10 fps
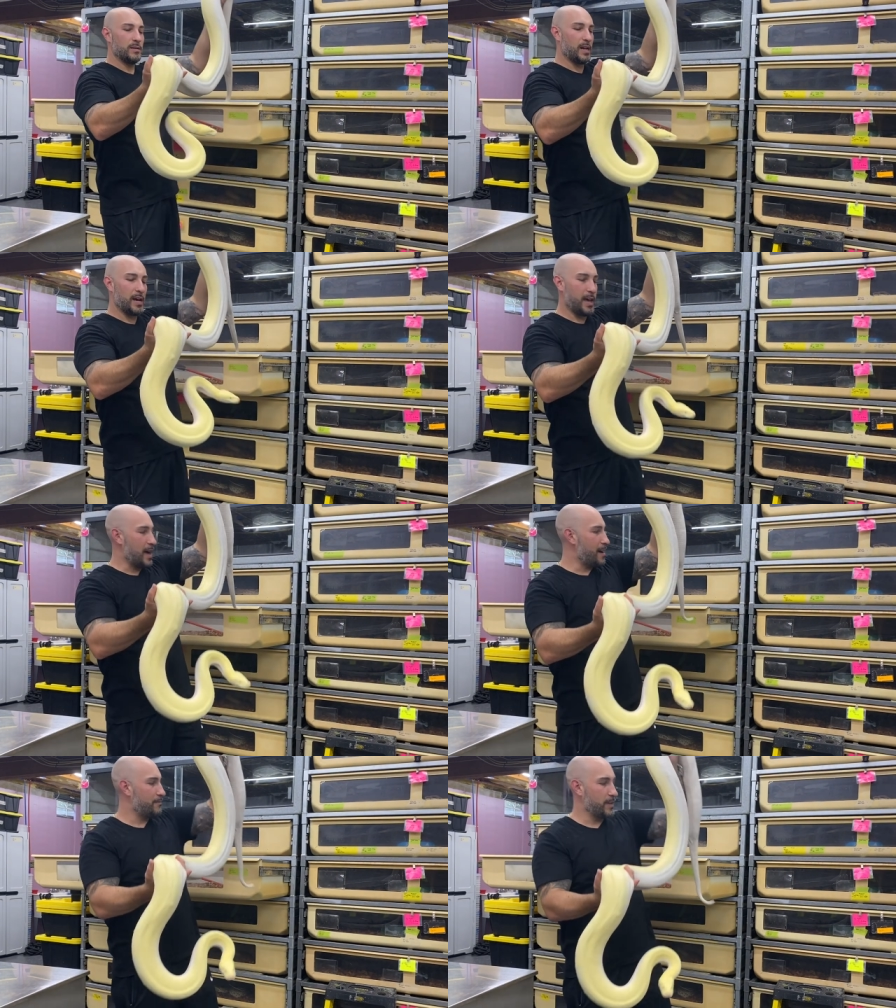that I
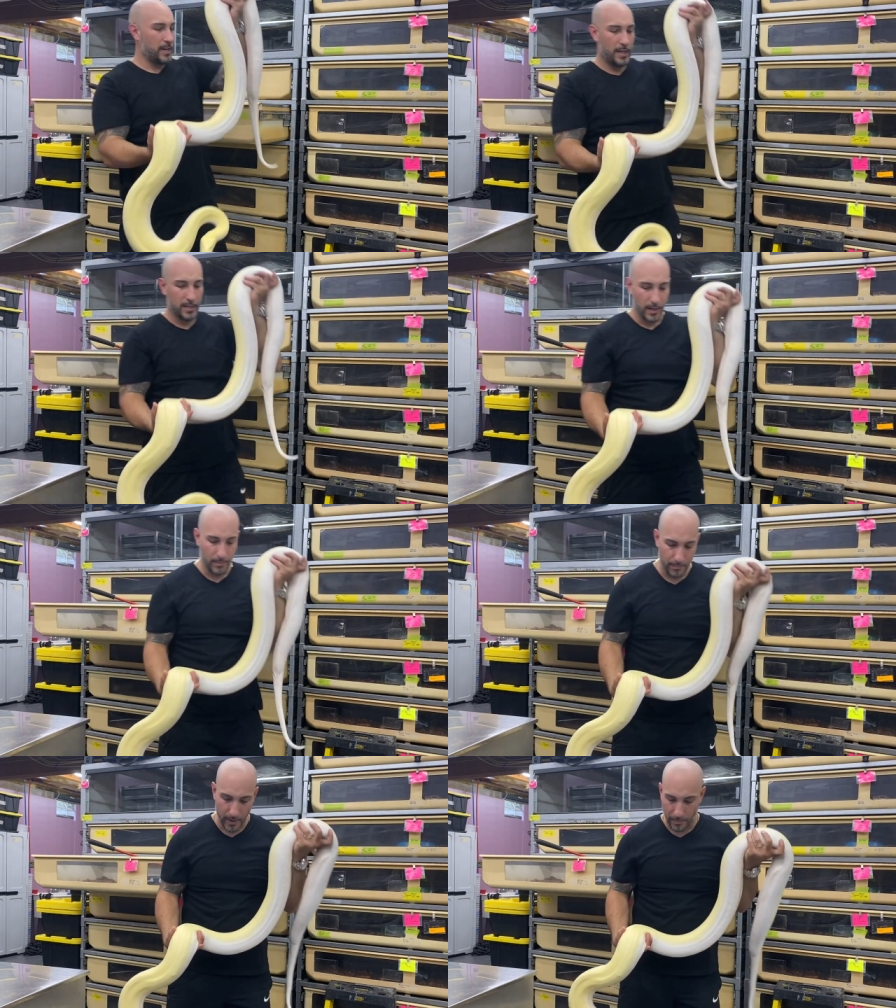have that is a,
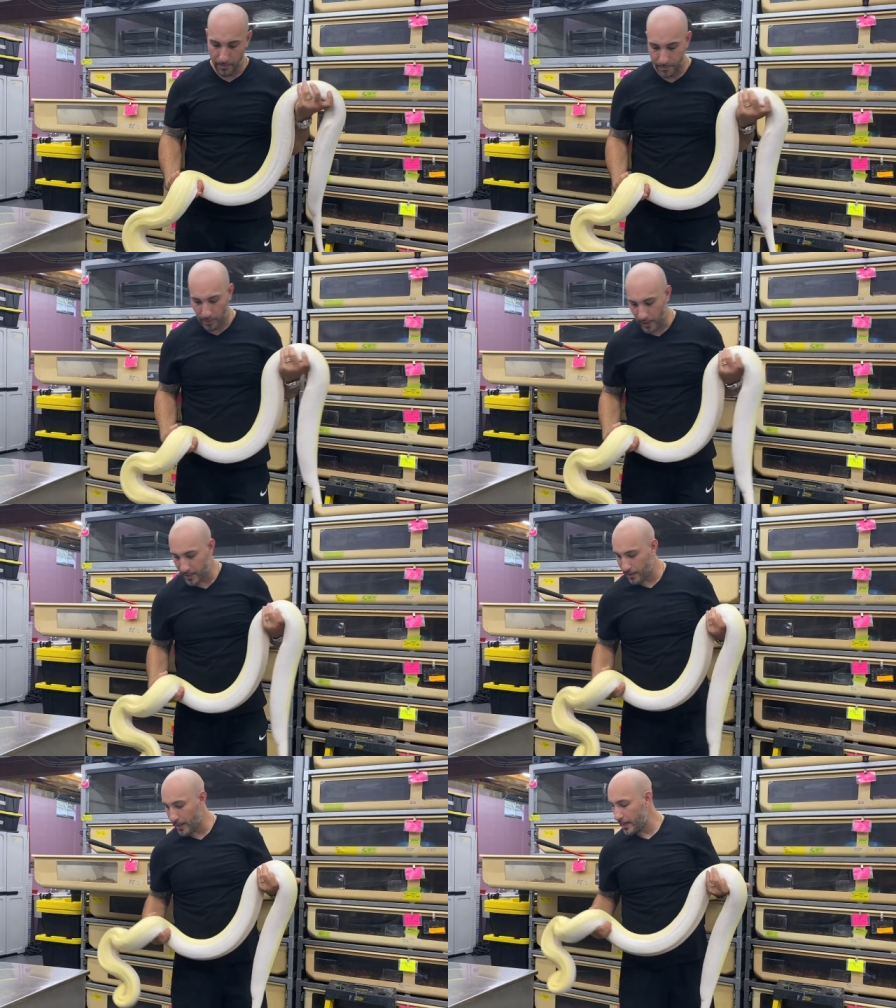a
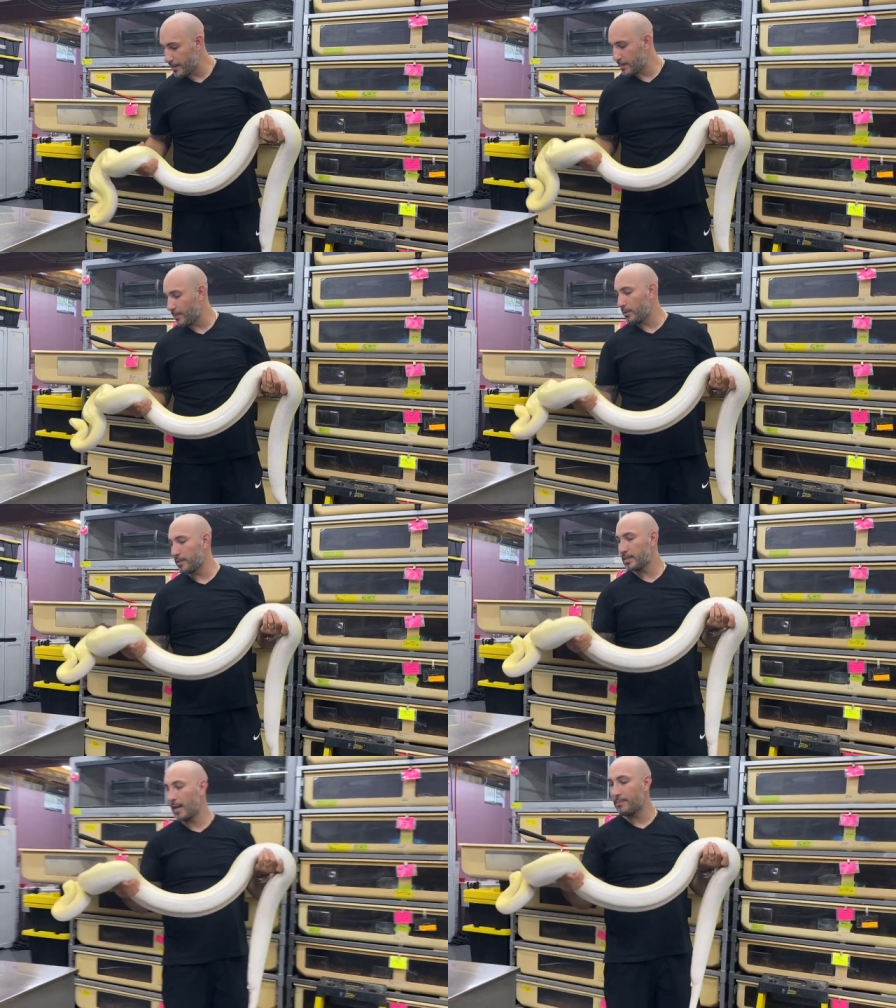blizzard, he is about
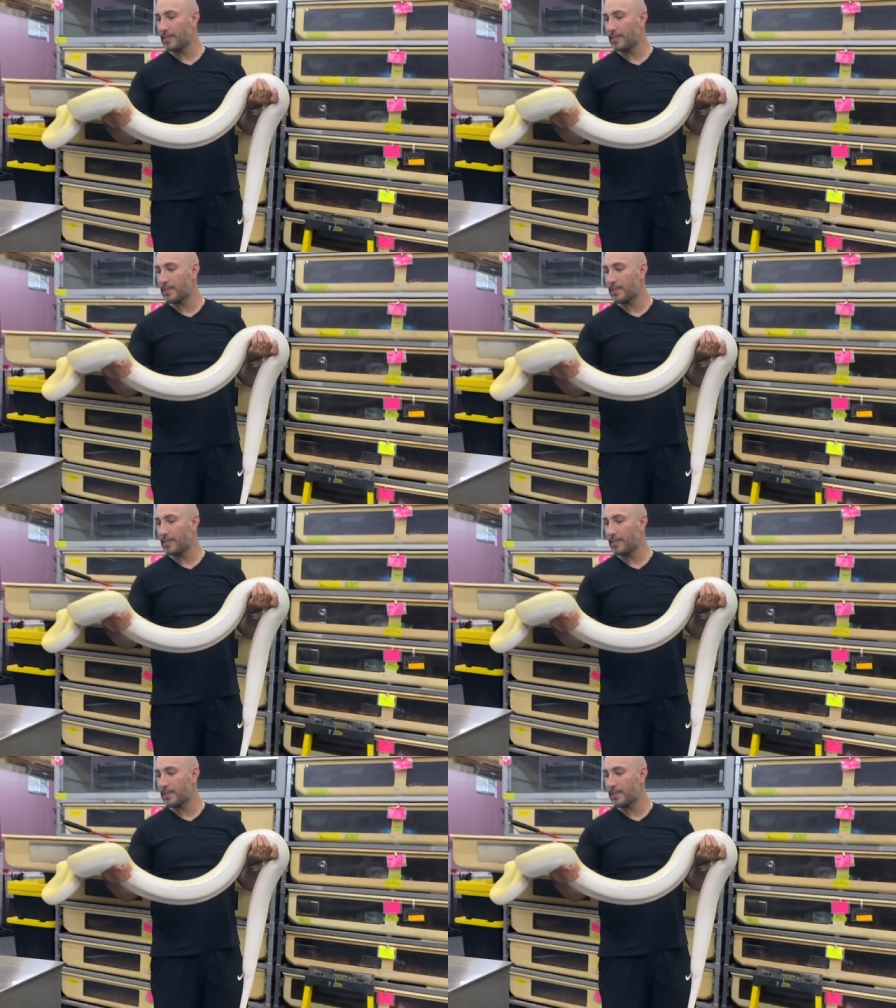the same